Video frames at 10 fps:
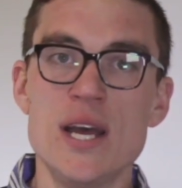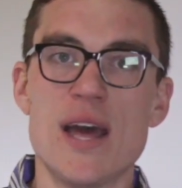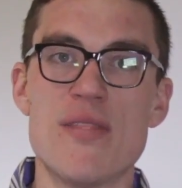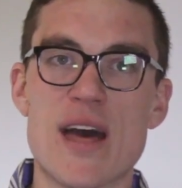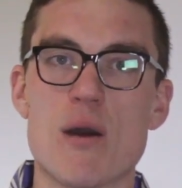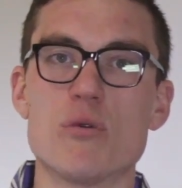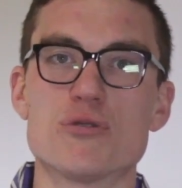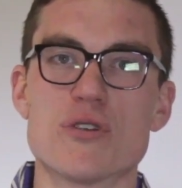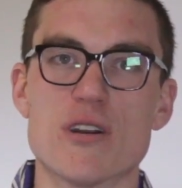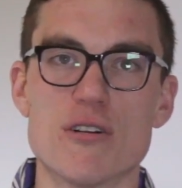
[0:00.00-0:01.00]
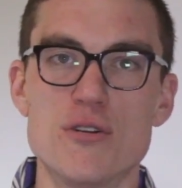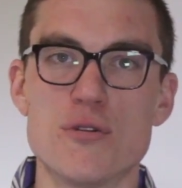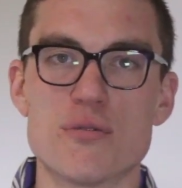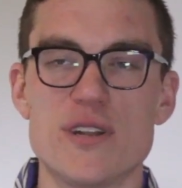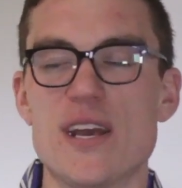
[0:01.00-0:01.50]
and that will trigger a new
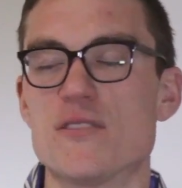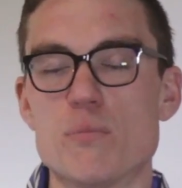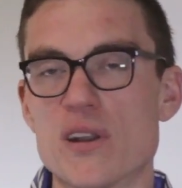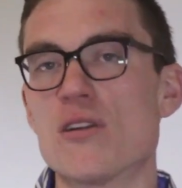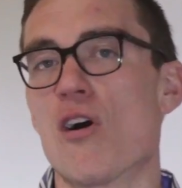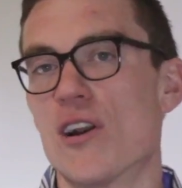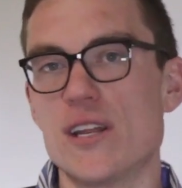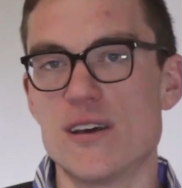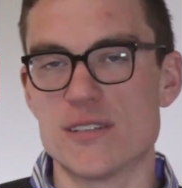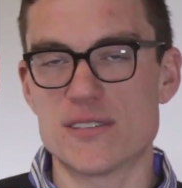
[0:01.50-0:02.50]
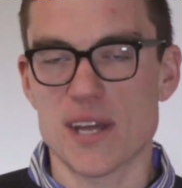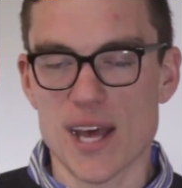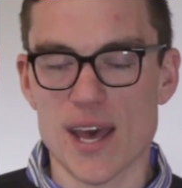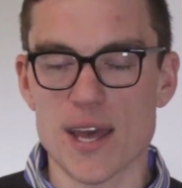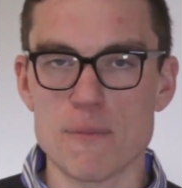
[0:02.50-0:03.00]
3 days, but it already does
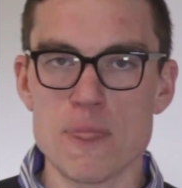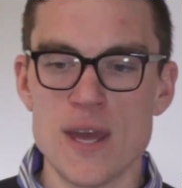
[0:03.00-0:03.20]
today.